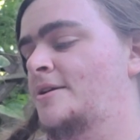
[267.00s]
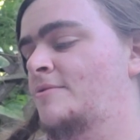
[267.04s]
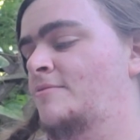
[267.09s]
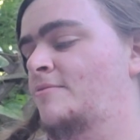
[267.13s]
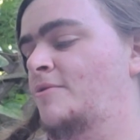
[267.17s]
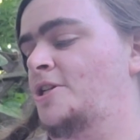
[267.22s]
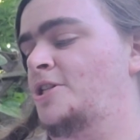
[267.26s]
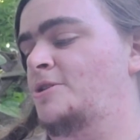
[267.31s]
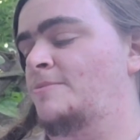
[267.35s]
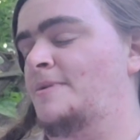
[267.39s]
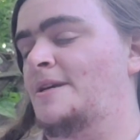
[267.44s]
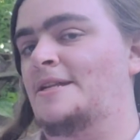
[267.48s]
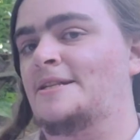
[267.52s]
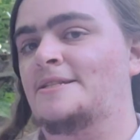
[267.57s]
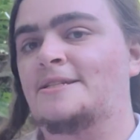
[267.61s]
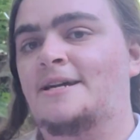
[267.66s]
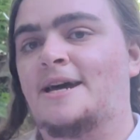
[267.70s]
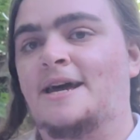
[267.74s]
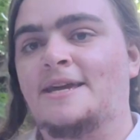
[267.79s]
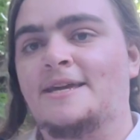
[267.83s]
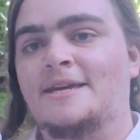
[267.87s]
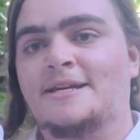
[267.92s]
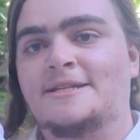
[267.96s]
which means
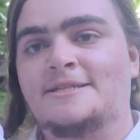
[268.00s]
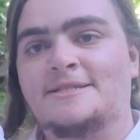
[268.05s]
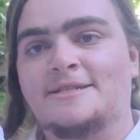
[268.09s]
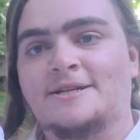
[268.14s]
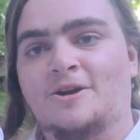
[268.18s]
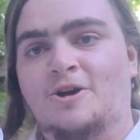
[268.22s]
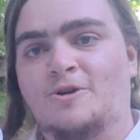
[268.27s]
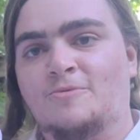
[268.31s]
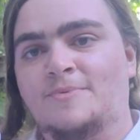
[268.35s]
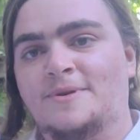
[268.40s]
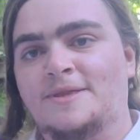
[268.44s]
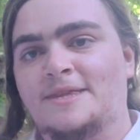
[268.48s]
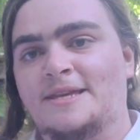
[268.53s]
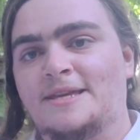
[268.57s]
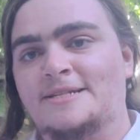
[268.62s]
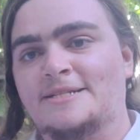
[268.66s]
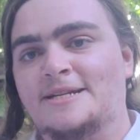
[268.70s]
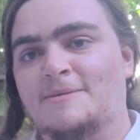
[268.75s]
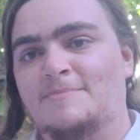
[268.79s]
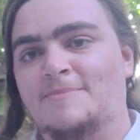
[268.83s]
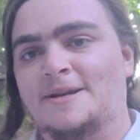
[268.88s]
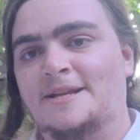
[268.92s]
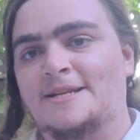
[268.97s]
I get to open these
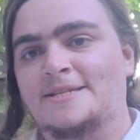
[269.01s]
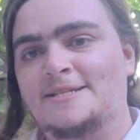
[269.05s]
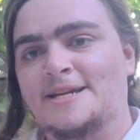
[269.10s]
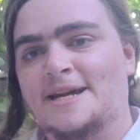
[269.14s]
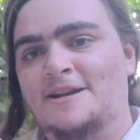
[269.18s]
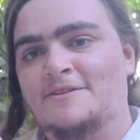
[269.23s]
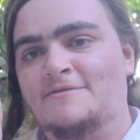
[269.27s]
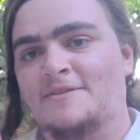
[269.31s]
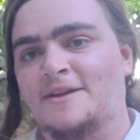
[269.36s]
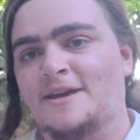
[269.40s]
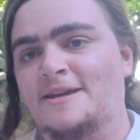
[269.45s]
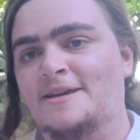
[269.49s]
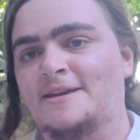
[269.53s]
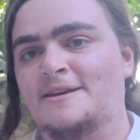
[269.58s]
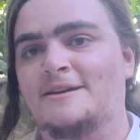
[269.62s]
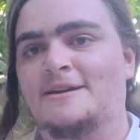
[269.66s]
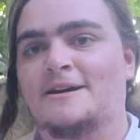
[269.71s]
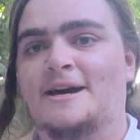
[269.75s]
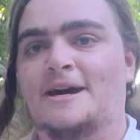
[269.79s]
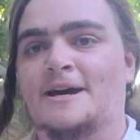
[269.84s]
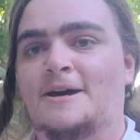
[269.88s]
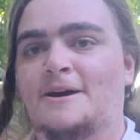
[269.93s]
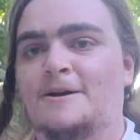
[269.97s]
up, and it's kind of like
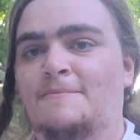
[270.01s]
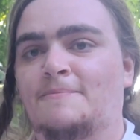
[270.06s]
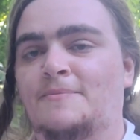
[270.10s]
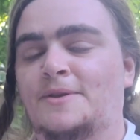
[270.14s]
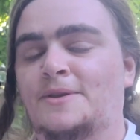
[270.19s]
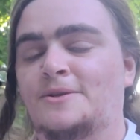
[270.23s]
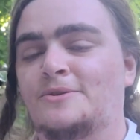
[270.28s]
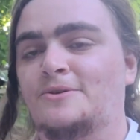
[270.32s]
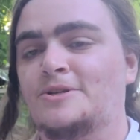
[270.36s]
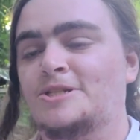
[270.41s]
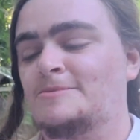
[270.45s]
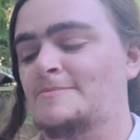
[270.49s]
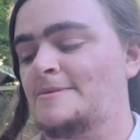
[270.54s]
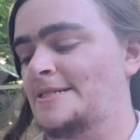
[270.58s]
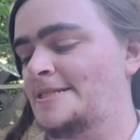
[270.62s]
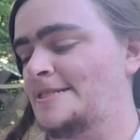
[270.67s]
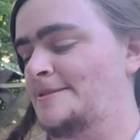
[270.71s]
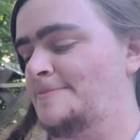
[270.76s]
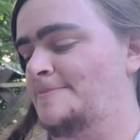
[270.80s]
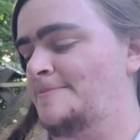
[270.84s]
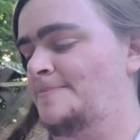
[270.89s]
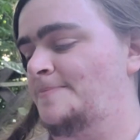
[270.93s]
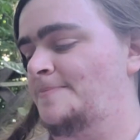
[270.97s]

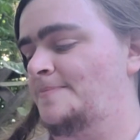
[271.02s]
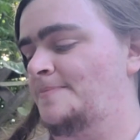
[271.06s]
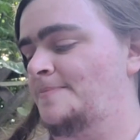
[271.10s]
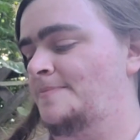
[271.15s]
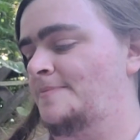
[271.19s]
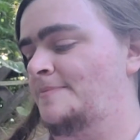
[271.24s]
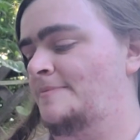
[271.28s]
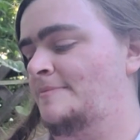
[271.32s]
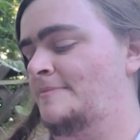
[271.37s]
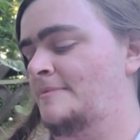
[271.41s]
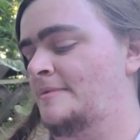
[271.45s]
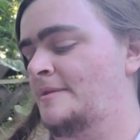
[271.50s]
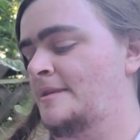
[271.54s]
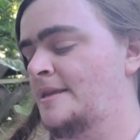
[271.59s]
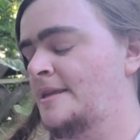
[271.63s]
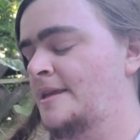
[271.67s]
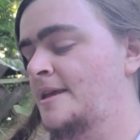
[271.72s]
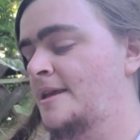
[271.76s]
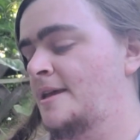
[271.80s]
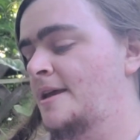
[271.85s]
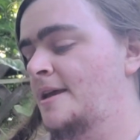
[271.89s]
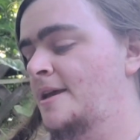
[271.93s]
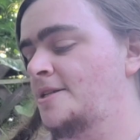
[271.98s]
Christmas.
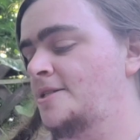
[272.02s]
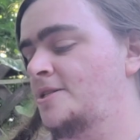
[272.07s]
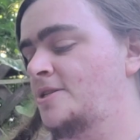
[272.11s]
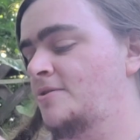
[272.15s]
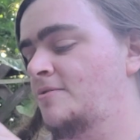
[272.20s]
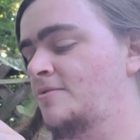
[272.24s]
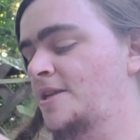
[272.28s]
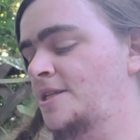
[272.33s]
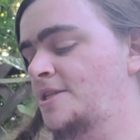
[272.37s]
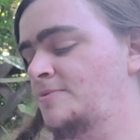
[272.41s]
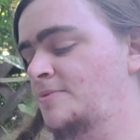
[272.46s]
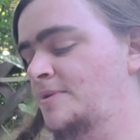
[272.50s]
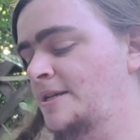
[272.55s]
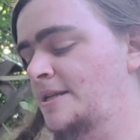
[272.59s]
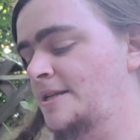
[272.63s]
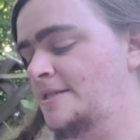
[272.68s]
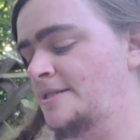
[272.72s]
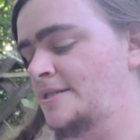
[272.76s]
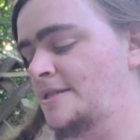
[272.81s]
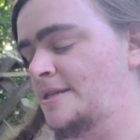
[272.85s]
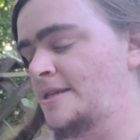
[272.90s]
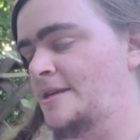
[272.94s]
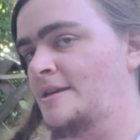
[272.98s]
So this one
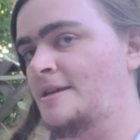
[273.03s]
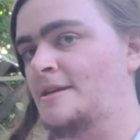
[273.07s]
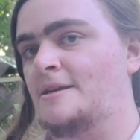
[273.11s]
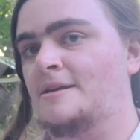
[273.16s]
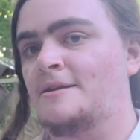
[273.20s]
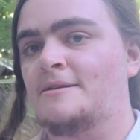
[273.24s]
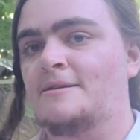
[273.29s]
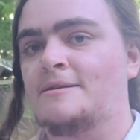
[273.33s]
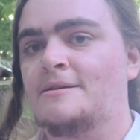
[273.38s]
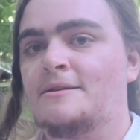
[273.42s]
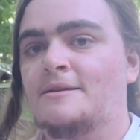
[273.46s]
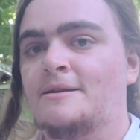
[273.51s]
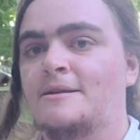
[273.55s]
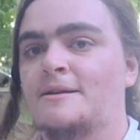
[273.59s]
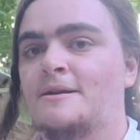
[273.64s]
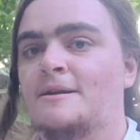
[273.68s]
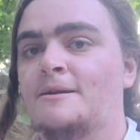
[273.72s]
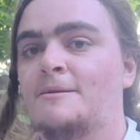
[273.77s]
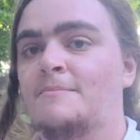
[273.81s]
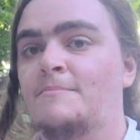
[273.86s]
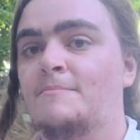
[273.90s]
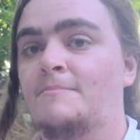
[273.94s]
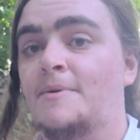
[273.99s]
is the
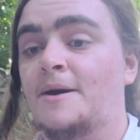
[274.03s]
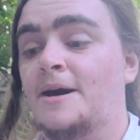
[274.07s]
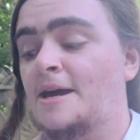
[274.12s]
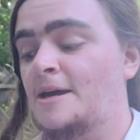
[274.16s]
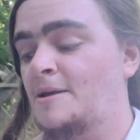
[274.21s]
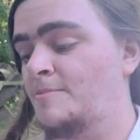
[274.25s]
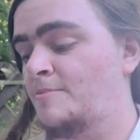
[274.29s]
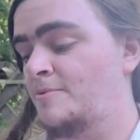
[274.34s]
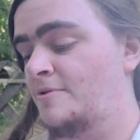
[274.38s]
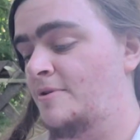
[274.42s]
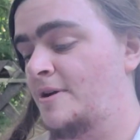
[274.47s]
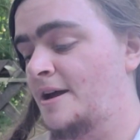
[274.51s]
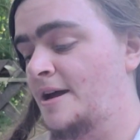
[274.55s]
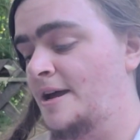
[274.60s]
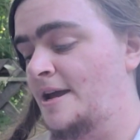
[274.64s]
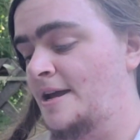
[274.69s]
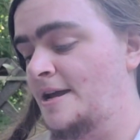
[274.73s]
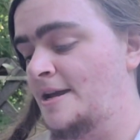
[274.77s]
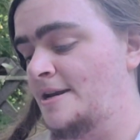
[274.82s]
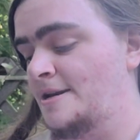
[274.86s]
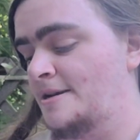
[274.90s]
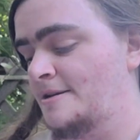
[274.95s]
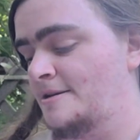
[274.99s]
Bi
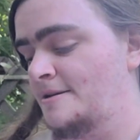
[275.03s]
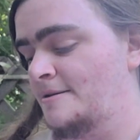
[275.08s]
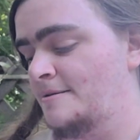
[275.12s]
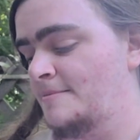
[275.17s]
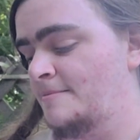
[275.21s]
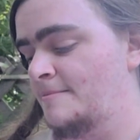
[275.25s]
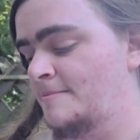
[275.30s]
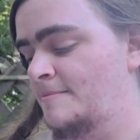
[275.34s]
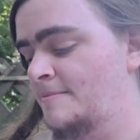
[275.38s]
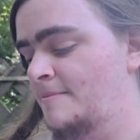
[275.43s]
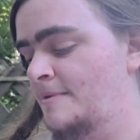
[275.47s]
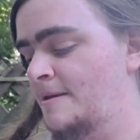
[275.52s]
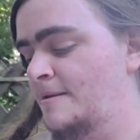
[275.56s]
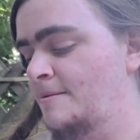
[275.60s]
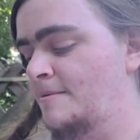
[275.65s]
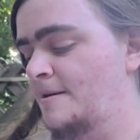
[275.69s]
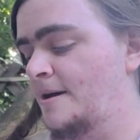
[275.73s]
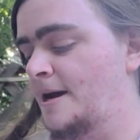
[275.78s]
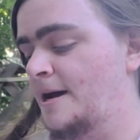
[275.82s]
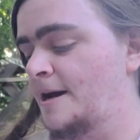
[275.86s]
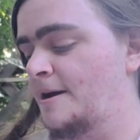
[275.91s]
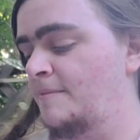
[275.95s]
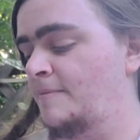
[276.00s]
Pride
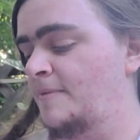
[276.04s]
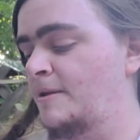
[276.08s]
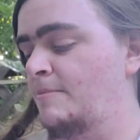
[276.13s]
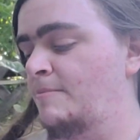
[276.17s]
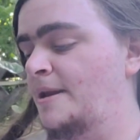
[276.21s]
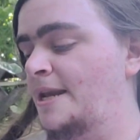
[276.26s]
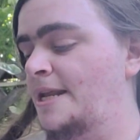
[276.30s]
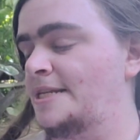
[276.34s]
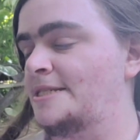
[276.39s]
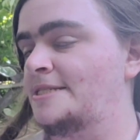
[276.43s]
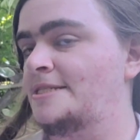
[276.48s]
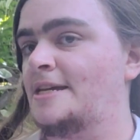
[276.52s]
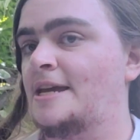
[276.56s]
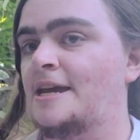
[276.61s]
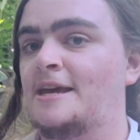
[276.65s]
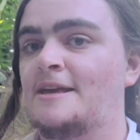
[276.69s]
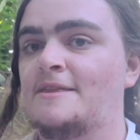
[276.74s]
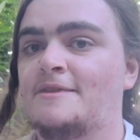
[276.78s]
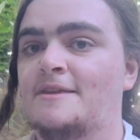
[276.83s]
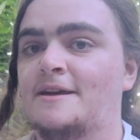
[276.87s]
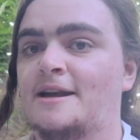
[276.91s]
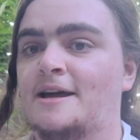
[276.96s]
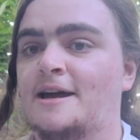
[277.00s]
mini
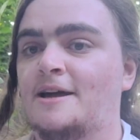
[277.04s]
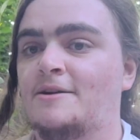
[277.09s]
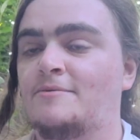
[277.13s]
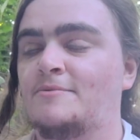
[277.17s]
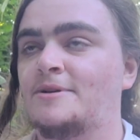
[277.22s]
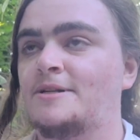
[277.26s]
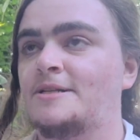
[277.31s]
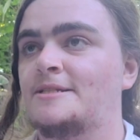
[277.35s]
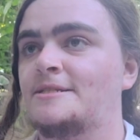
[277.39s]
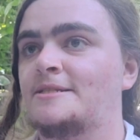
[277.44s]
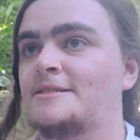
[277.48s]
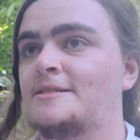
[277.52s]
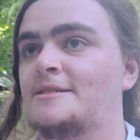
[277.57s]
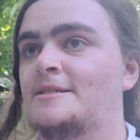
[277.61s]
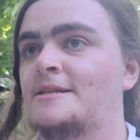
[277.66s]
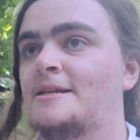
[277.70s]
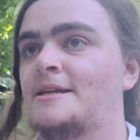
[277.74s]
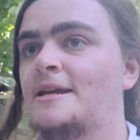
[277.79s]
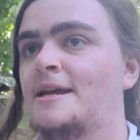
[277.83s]
skein that I was